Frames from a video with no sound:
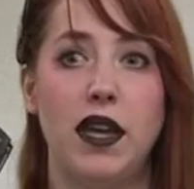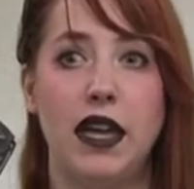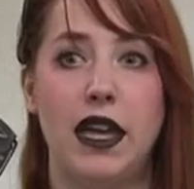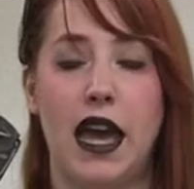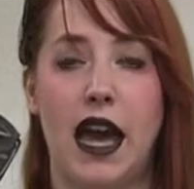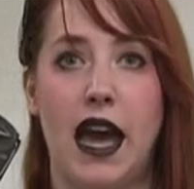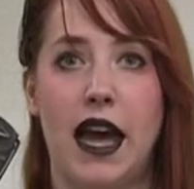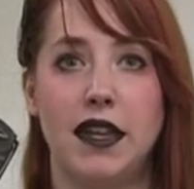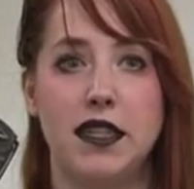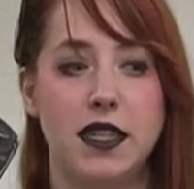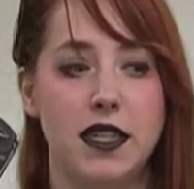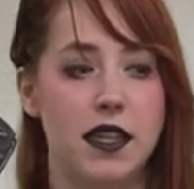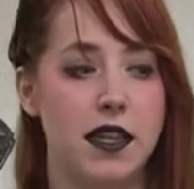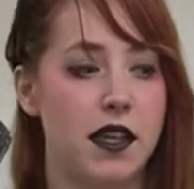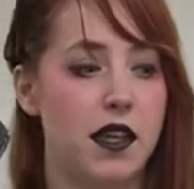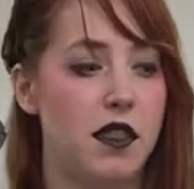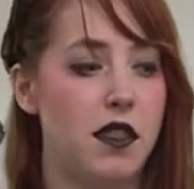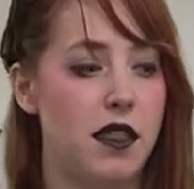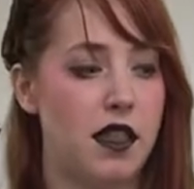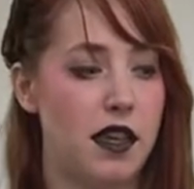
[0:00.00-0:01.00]
we get
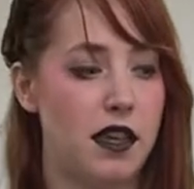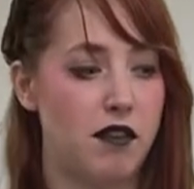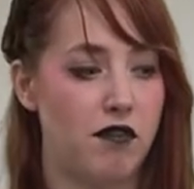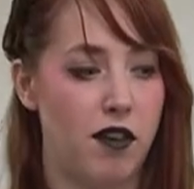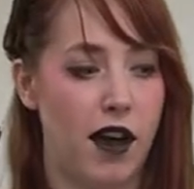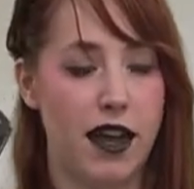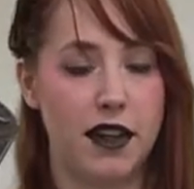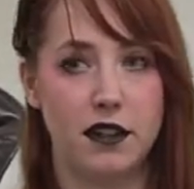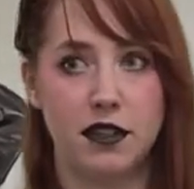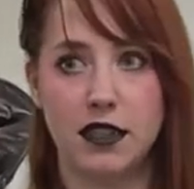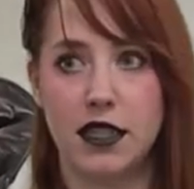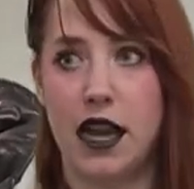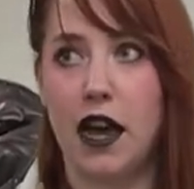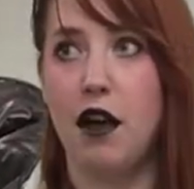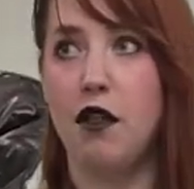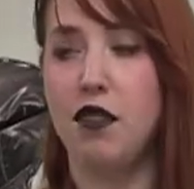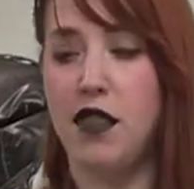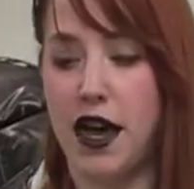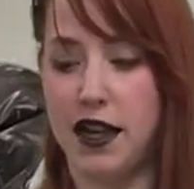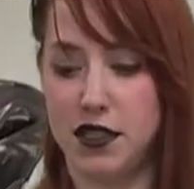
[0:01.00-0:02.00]
the vinyl
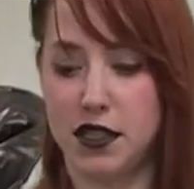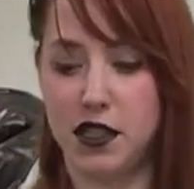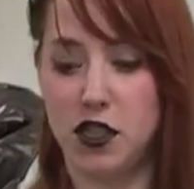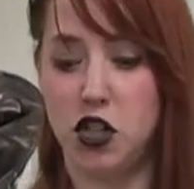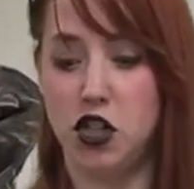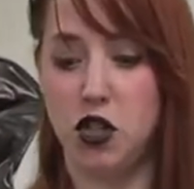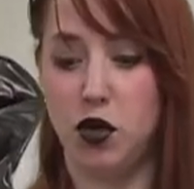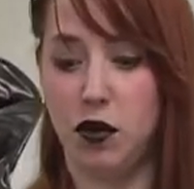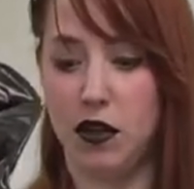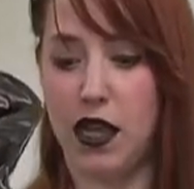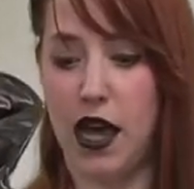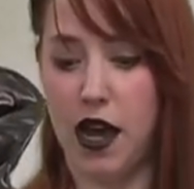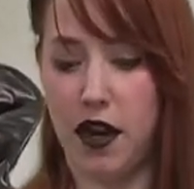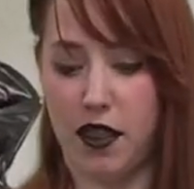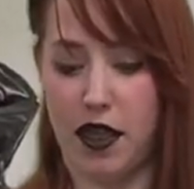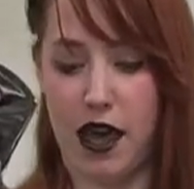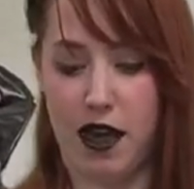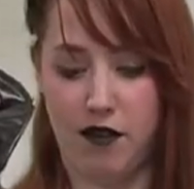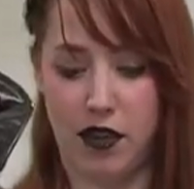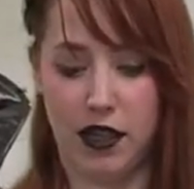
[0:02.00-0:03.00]
down, that's gonna do a lot
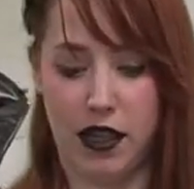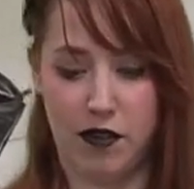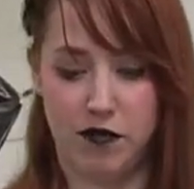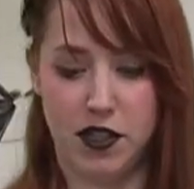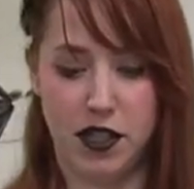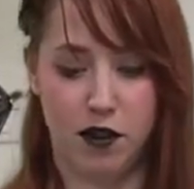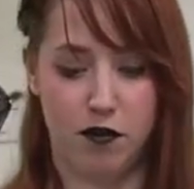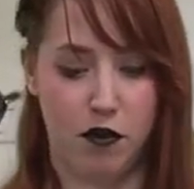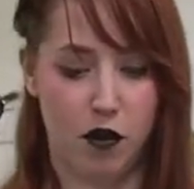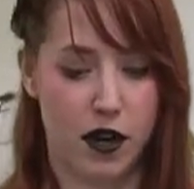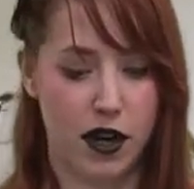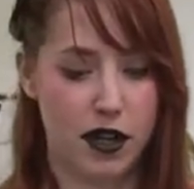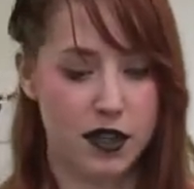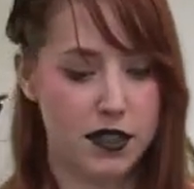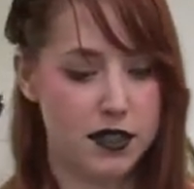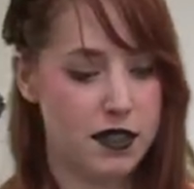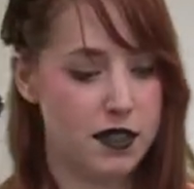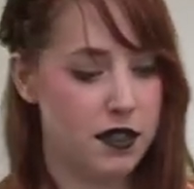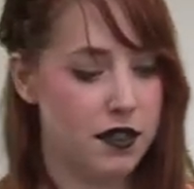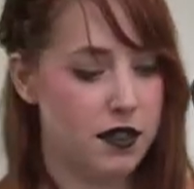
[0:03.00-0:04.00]
of the heavy lifting for
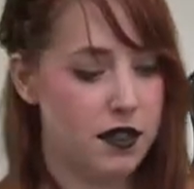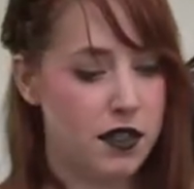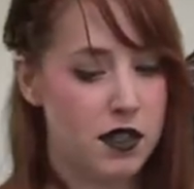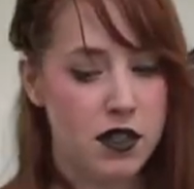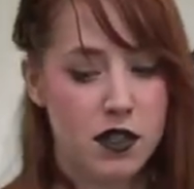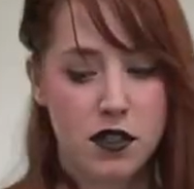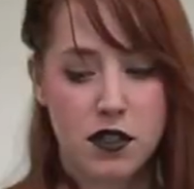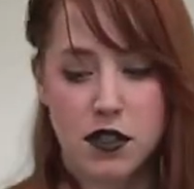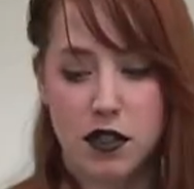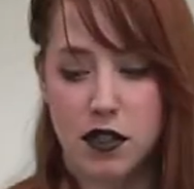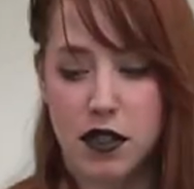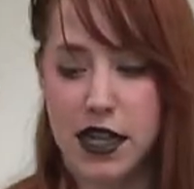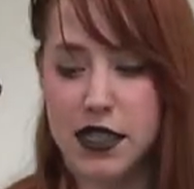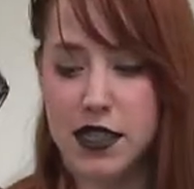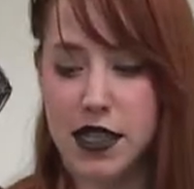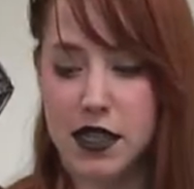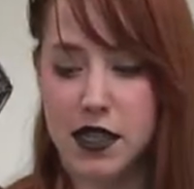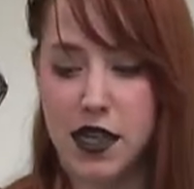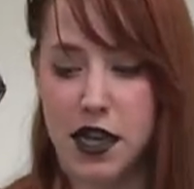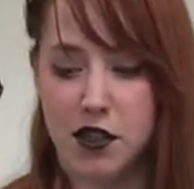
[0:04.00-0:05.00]
us. So
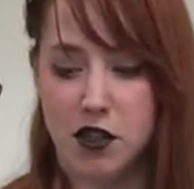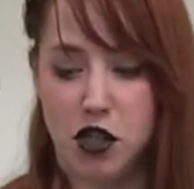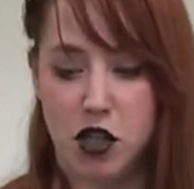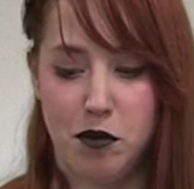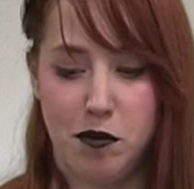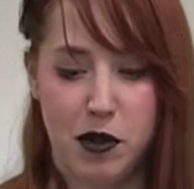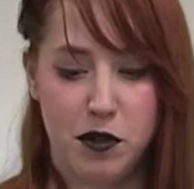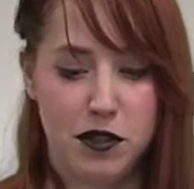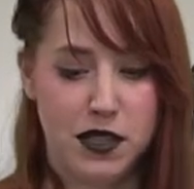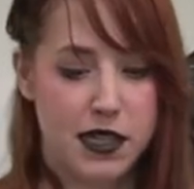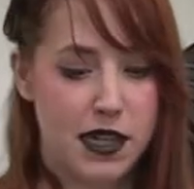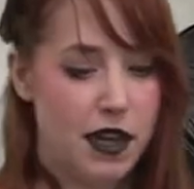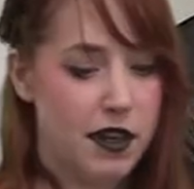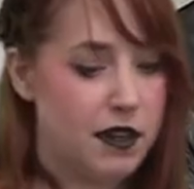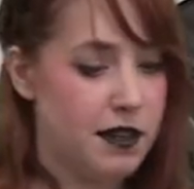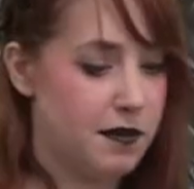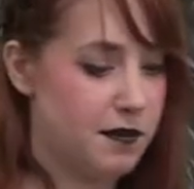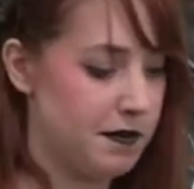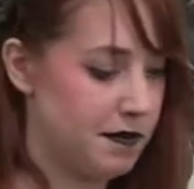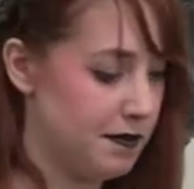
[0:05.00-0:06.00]
let's get the other two bones
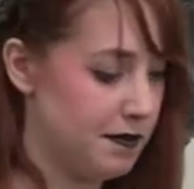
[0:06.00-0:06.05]
done.